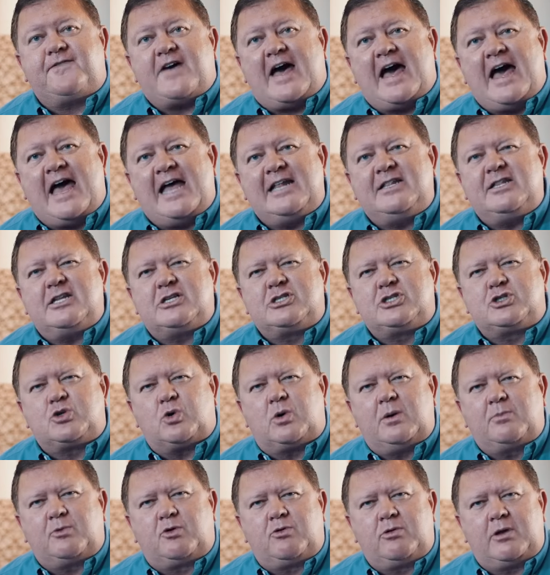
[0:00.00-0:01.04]
find the
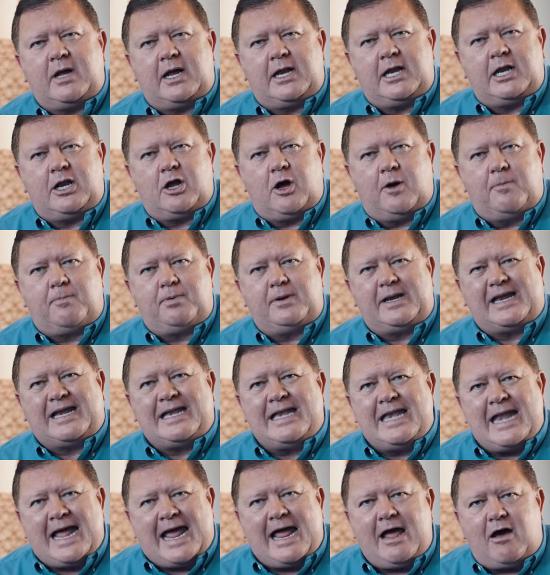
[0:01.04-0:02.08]
storm-created
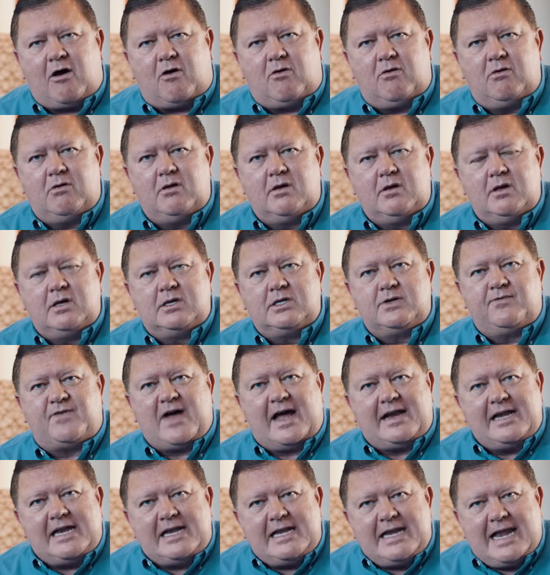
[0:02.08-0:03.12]
opening now.
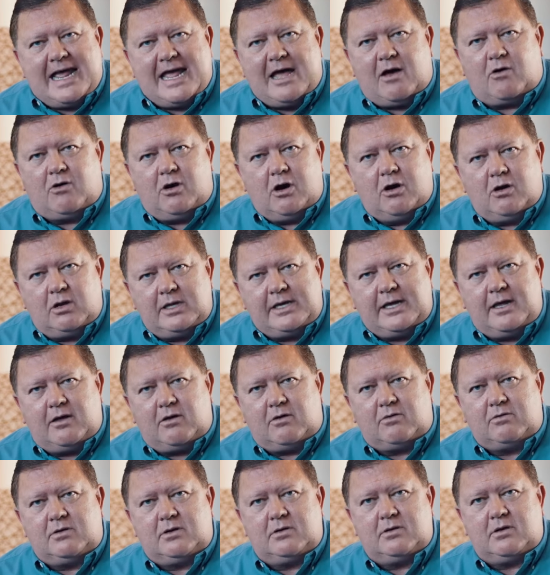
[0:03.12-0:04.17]
Find it now, early
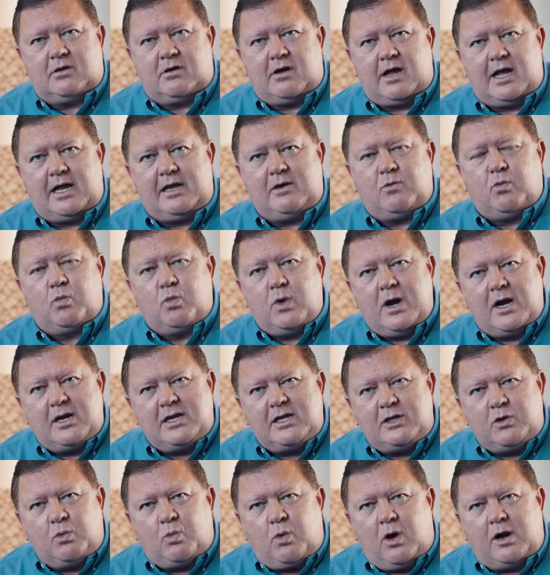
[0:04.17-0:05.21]
on, all right? Where
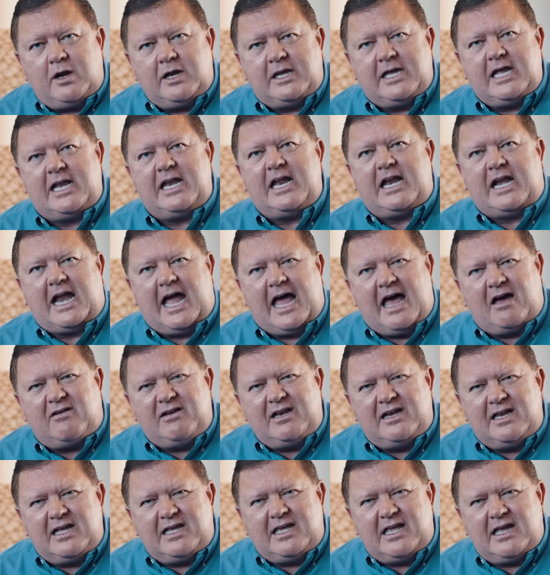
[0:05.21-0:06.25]
did the water get in? How
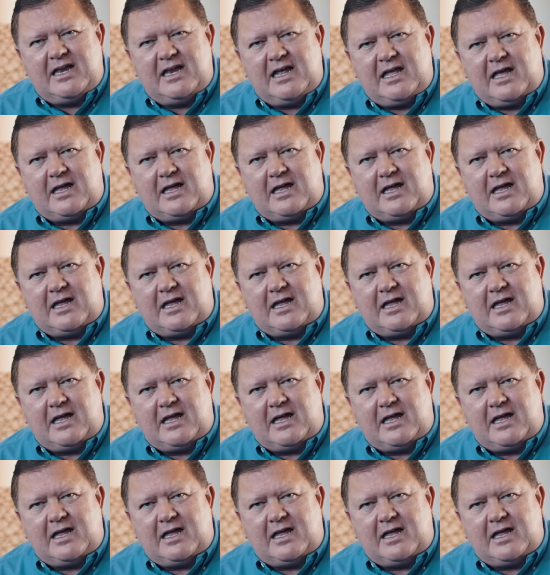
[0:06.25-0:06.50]
did it get